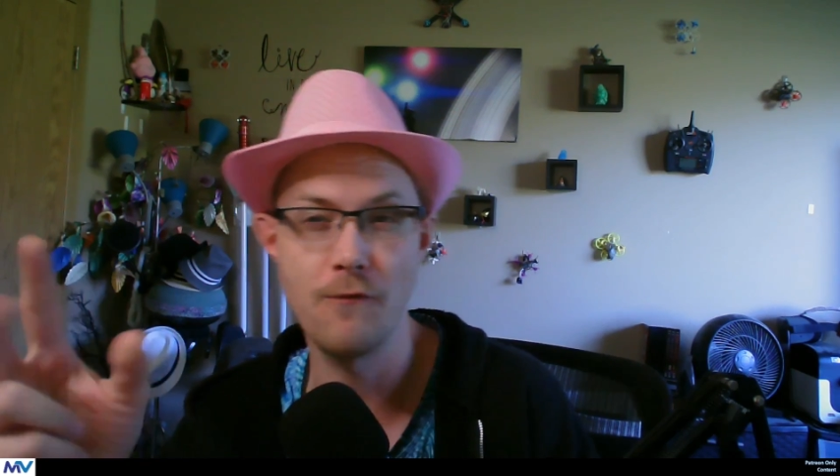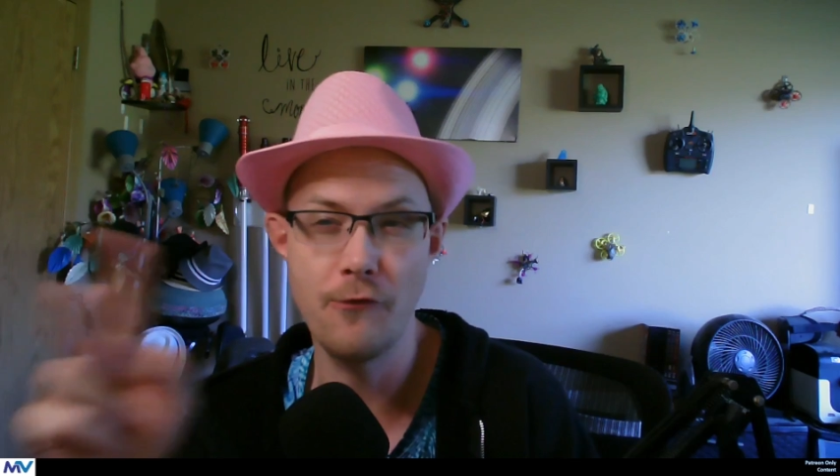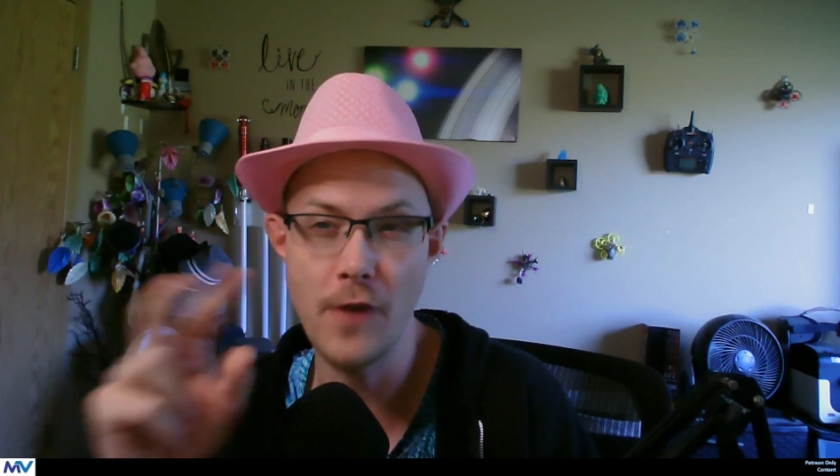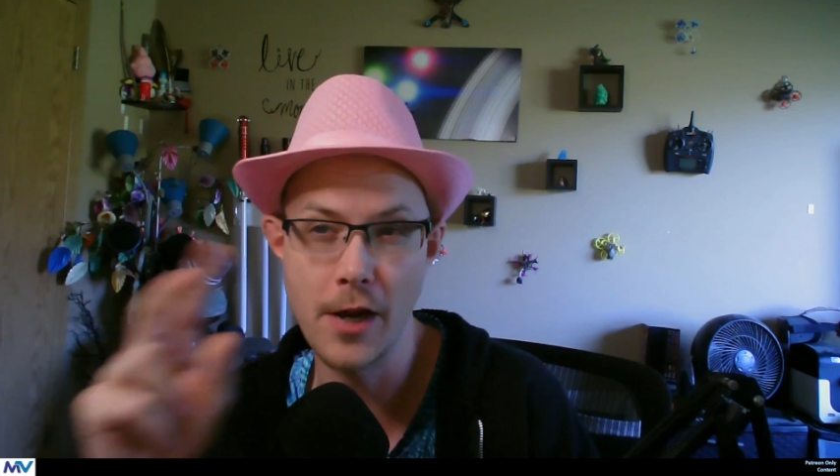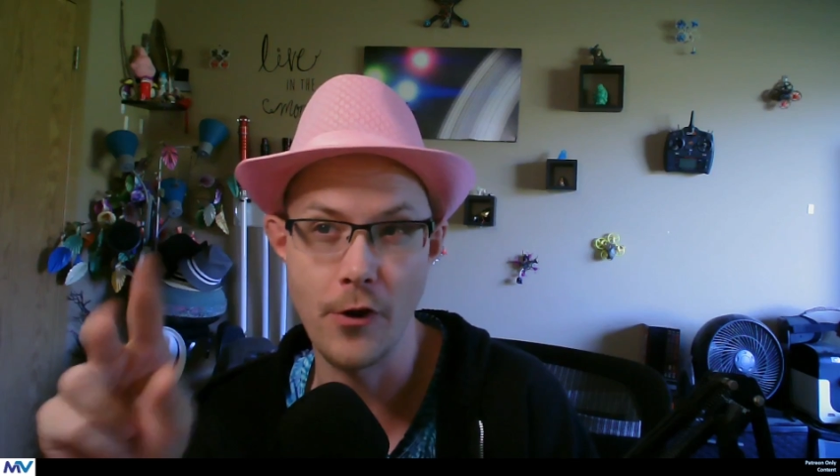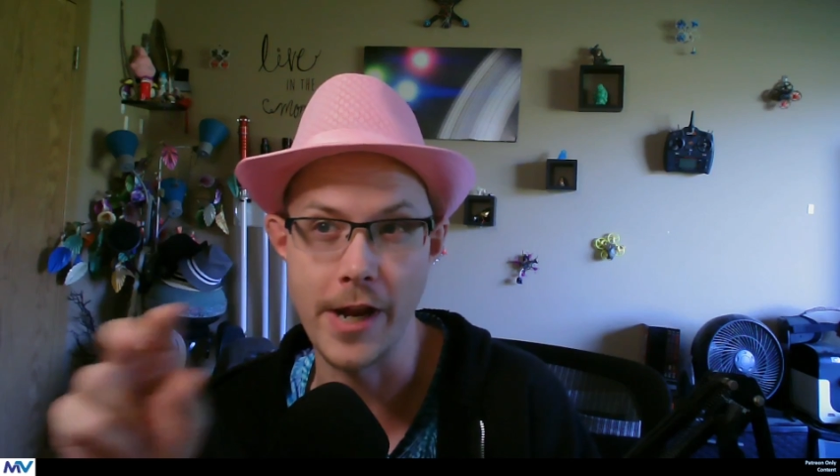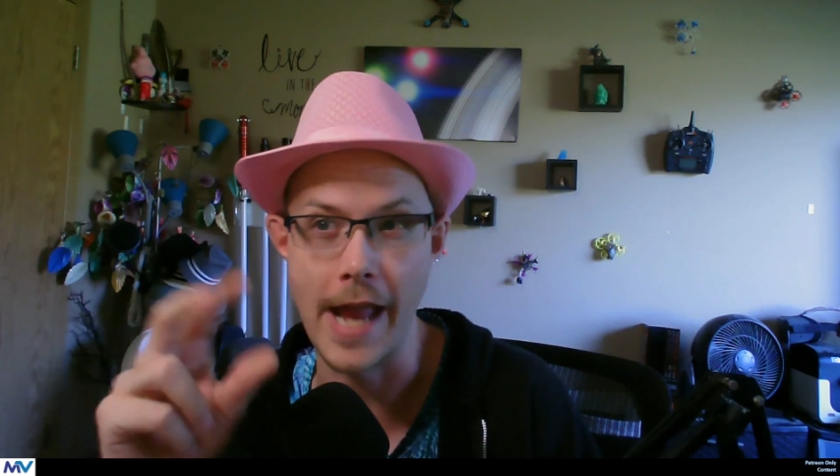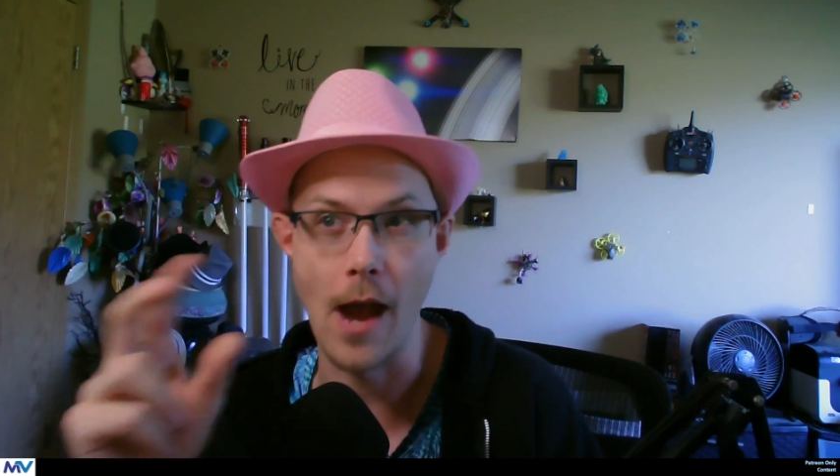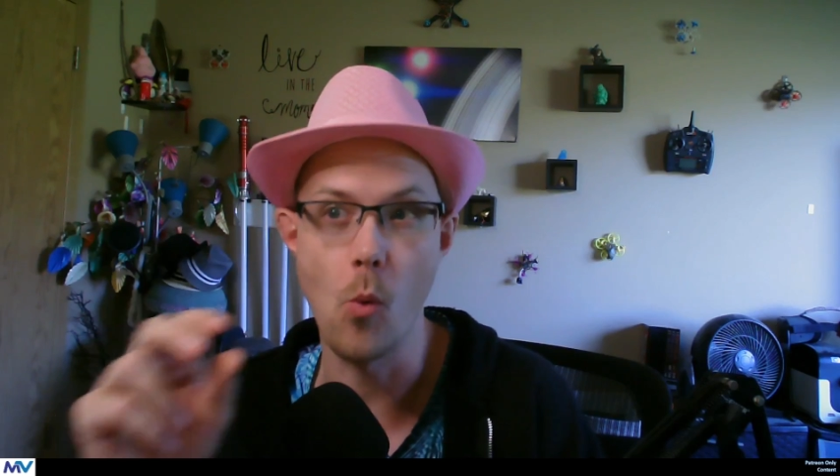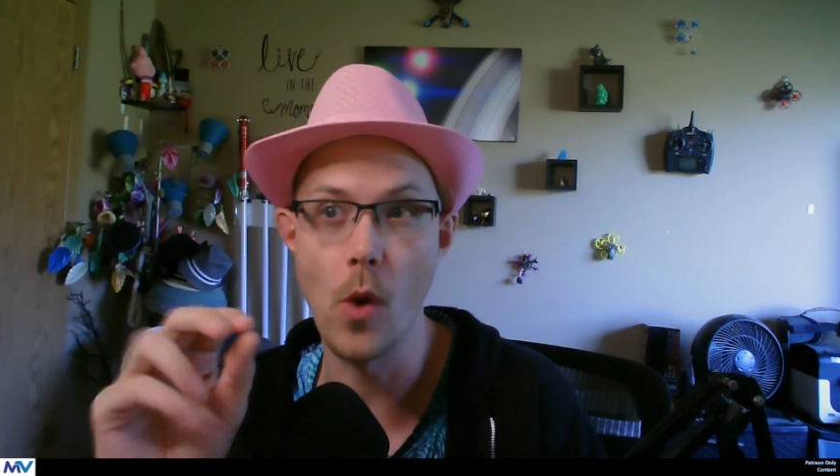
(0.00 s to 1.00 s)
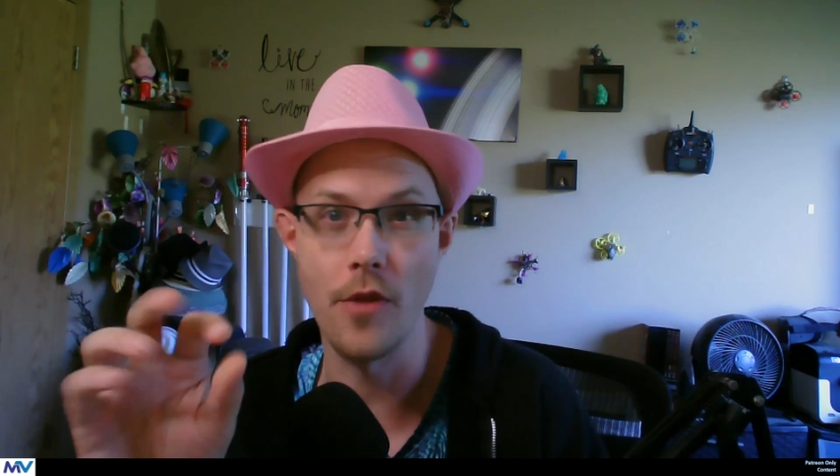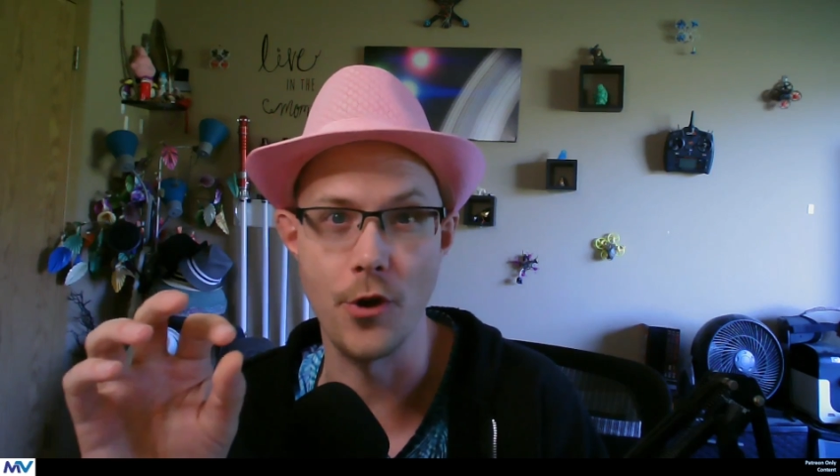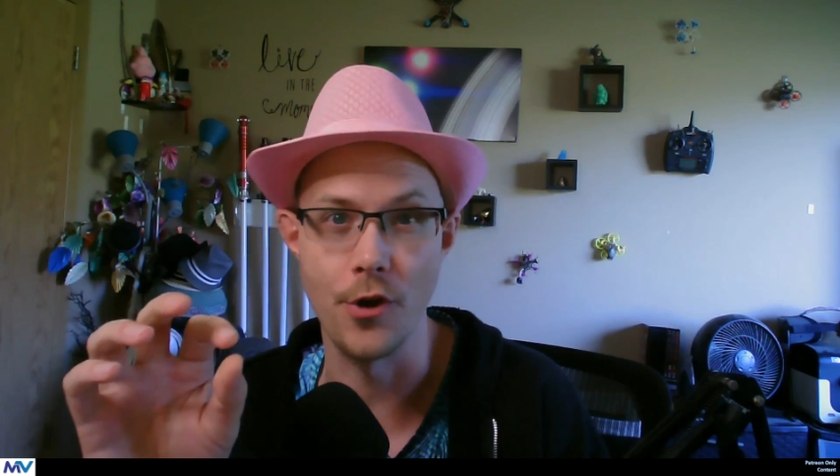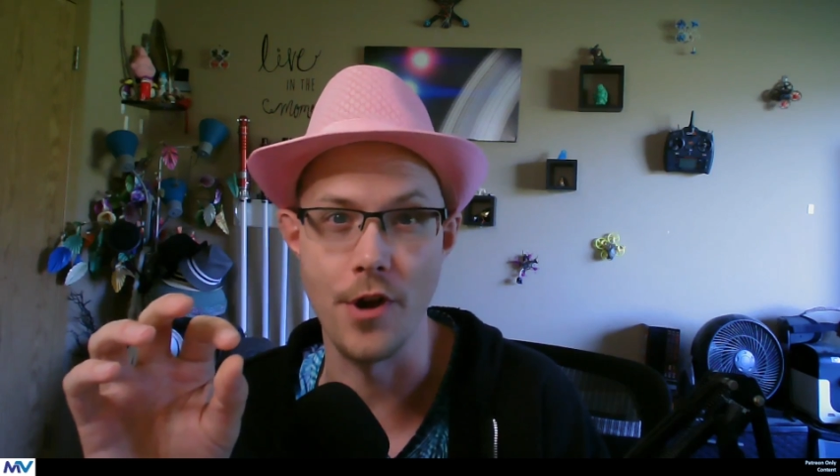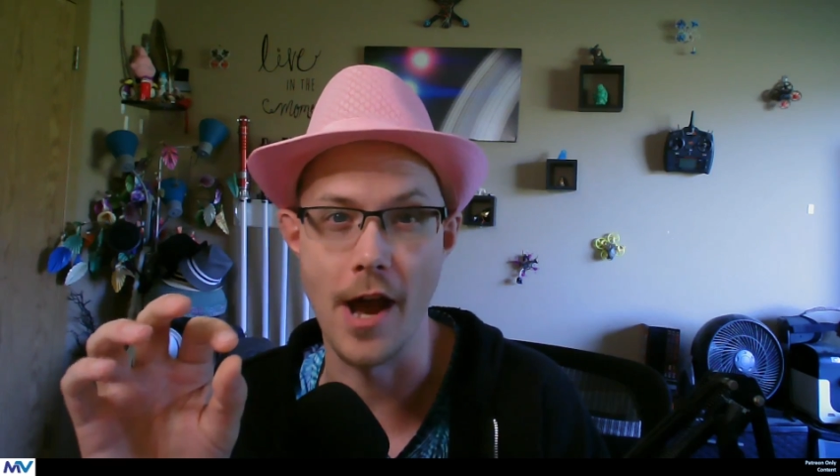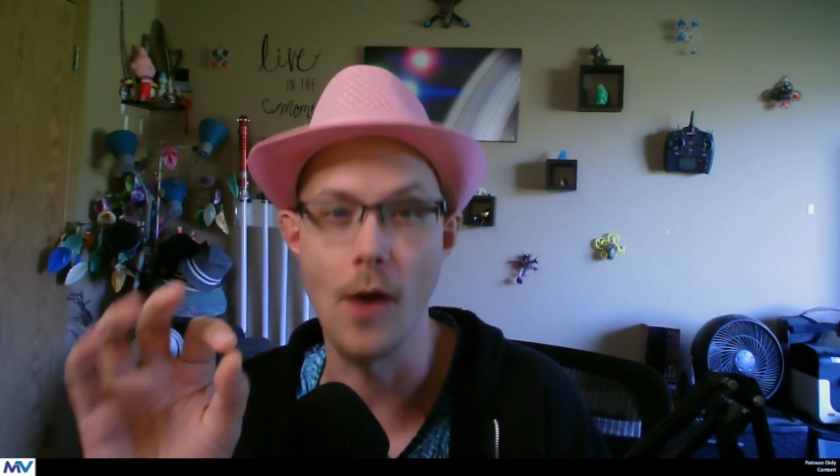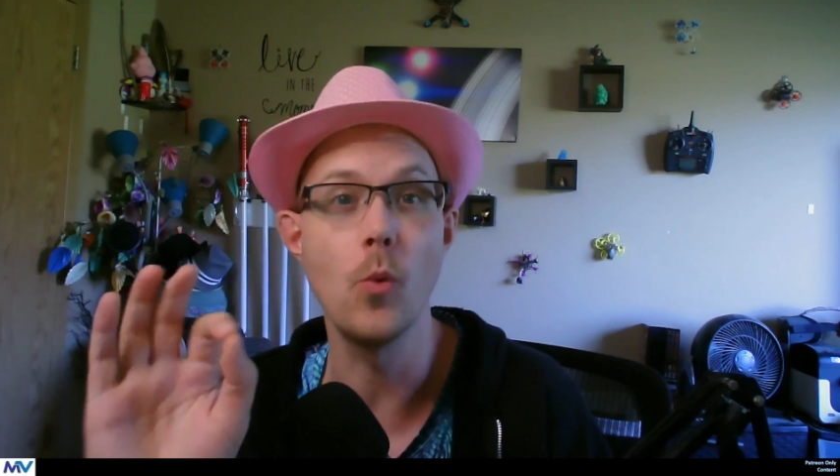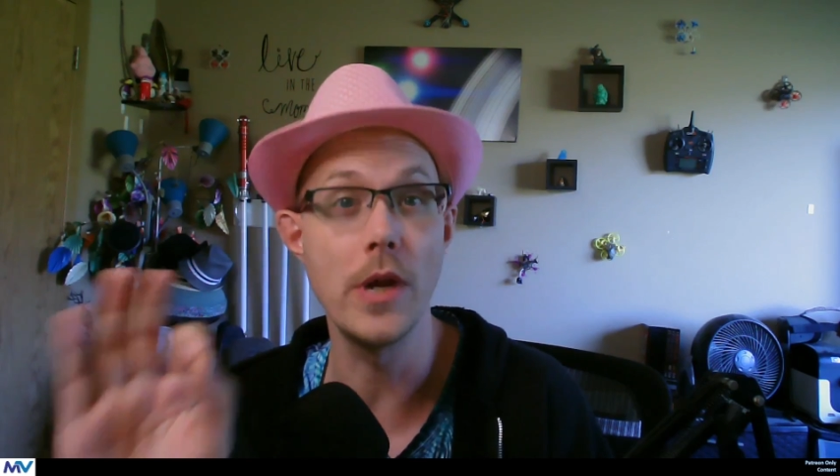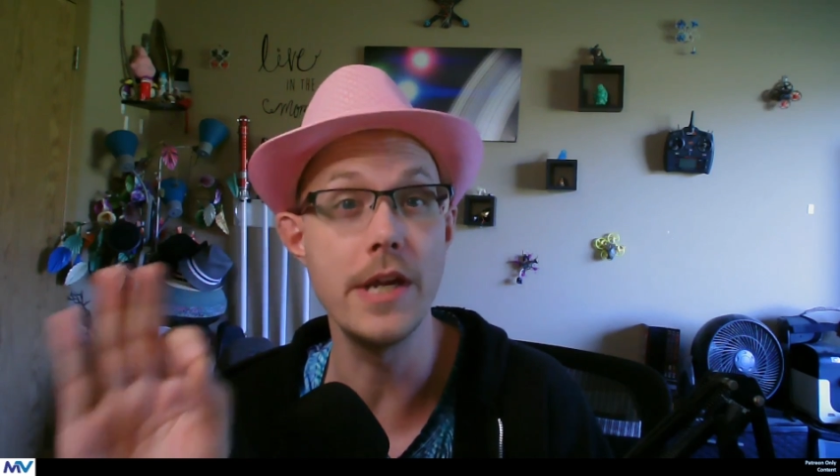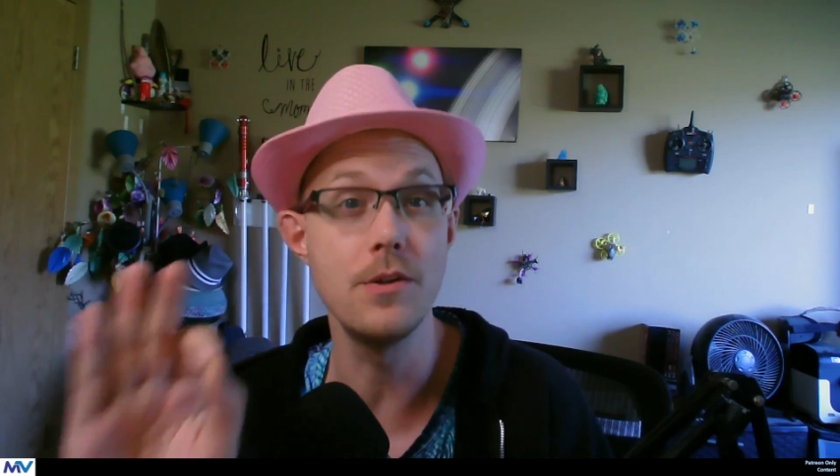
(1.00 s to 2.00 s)
figuring out whether or not
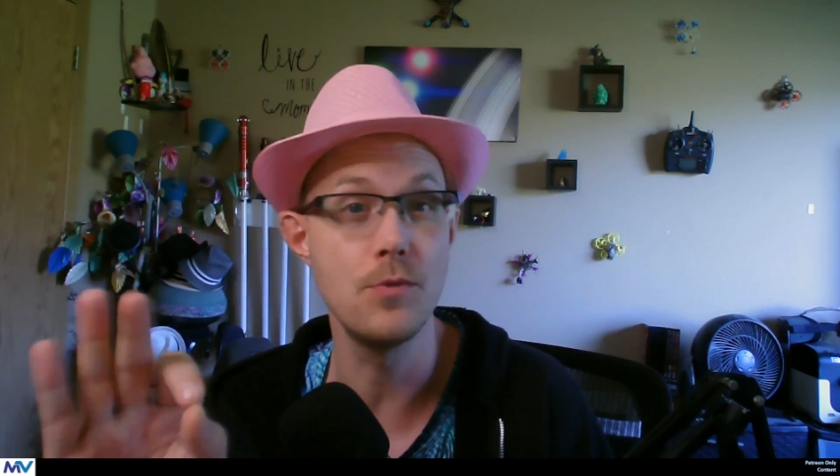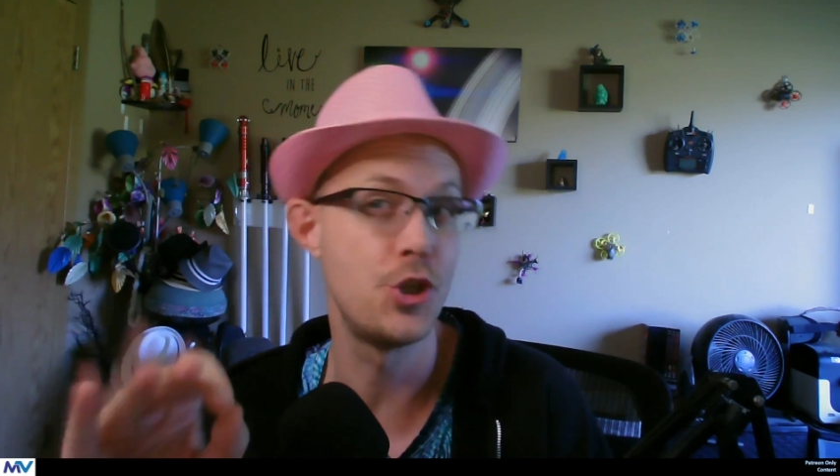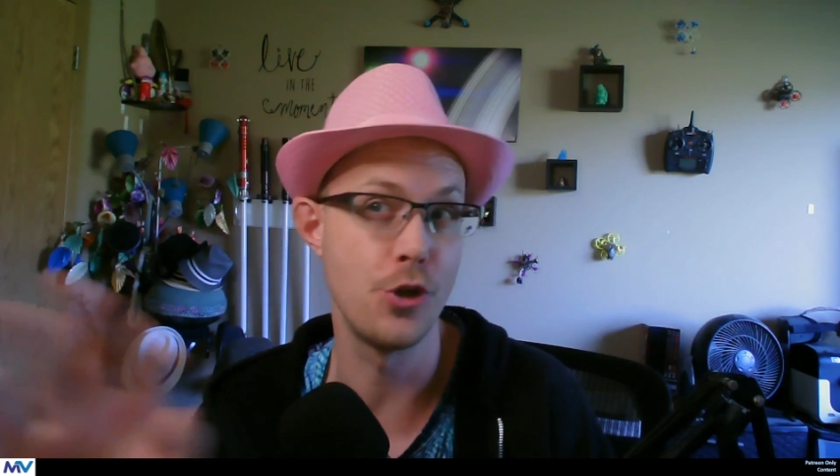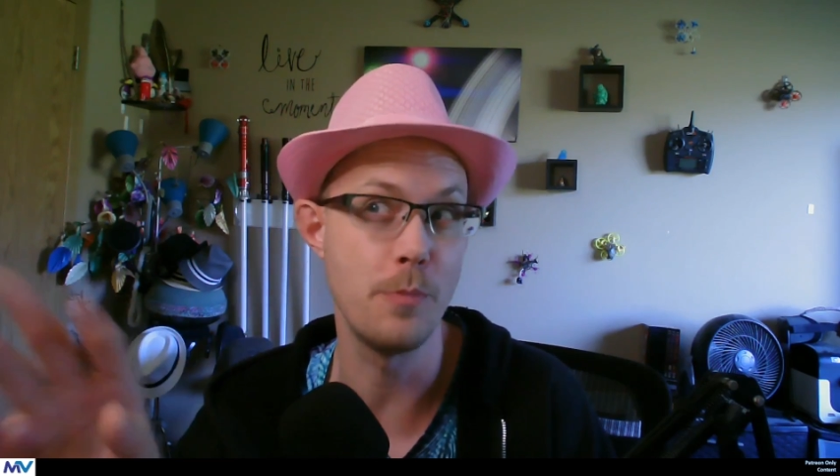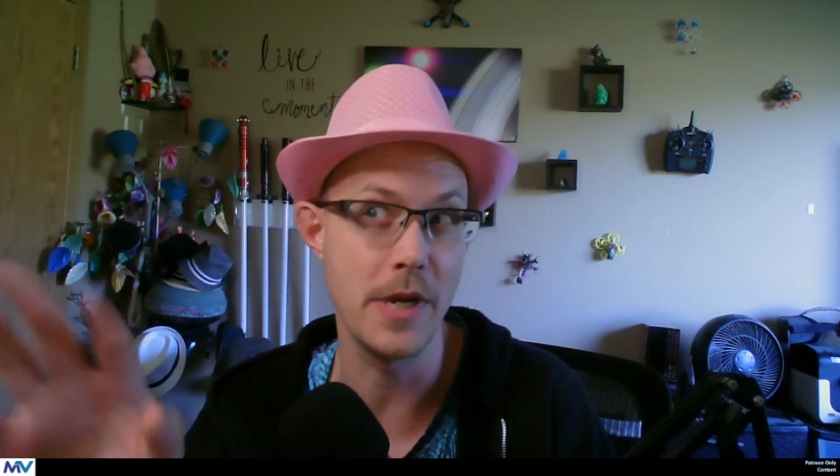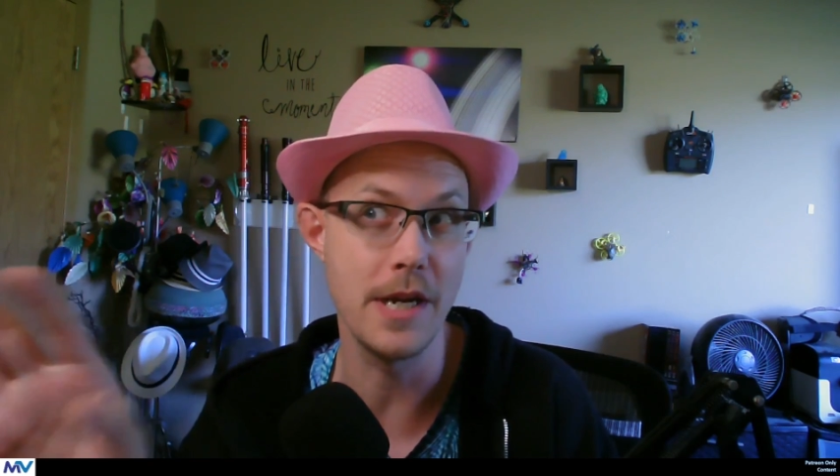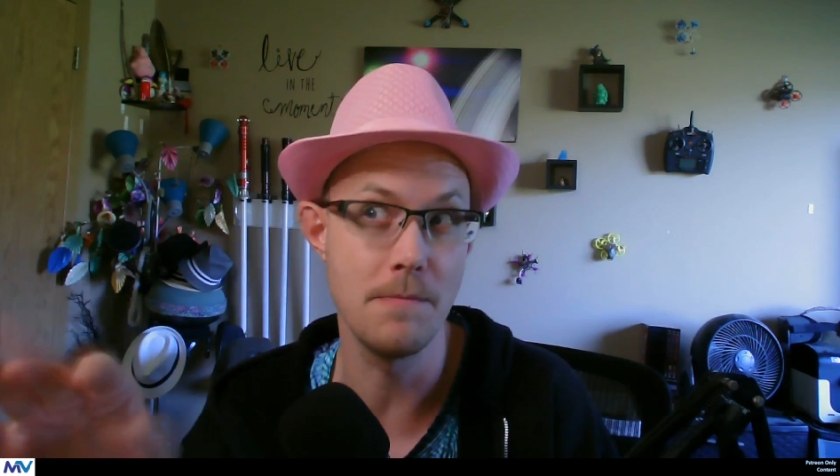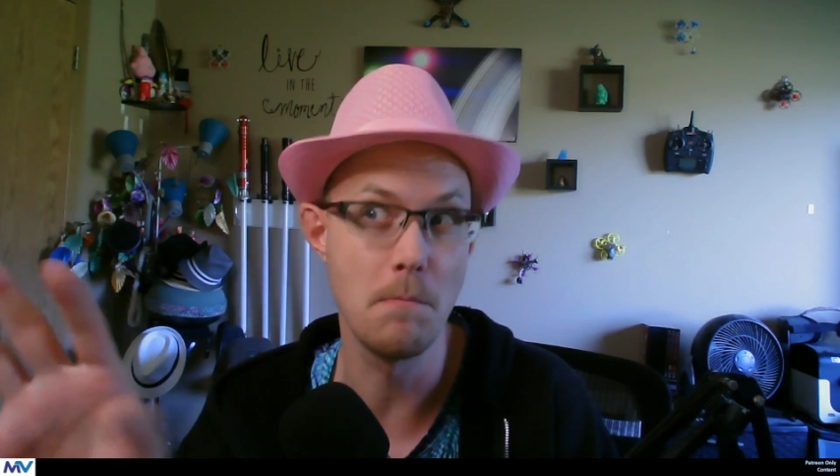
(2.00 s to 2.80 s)
we should be